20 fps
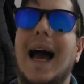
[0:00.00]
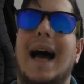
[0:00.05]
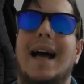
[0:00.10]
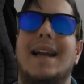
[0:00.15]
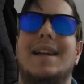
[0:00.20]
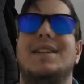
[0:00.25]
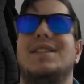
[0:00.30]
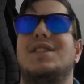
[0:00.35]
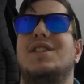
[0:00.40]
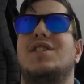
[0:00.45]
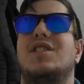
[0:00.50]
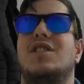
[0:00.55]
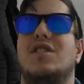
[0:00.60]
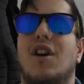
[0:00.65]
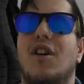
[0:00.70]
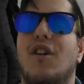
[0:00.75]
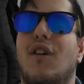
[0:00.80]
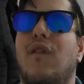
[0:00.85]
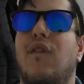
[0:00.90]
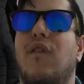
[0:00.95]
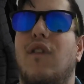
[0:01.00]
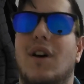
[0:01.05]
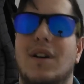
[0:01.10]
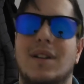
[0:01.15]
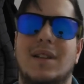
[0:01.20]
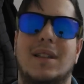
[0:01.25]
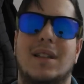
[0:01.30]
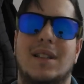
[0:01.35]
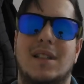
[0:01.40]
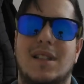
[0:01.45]
and it's so
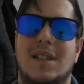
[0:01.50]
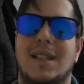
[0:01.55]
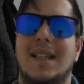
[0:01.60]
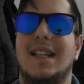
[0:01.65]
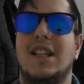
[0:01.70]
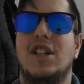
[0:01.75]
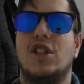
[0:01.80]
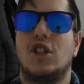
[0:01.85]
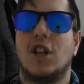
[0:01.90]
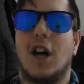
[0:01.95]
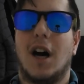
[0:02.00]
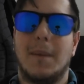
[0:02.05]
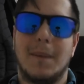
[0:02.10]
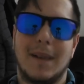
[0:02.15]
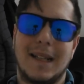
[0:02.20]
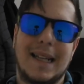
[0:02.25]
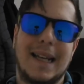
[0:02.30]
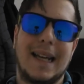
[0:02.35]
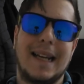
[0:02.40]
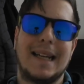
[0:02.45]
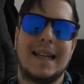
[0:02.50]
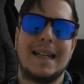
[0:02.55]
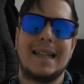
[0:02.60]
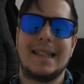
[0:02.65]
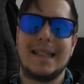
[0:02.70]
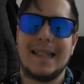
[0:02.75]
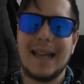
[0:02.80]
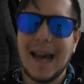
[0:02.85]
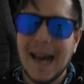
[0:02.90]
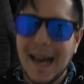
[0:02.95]
fun to see Shaman King
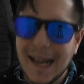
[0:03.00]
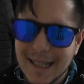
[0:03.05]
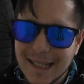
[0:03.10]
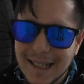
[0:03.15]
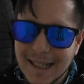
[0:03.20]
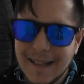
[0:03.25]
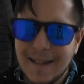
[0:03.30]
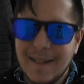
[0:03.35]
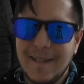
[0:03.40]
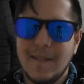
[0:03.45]
again.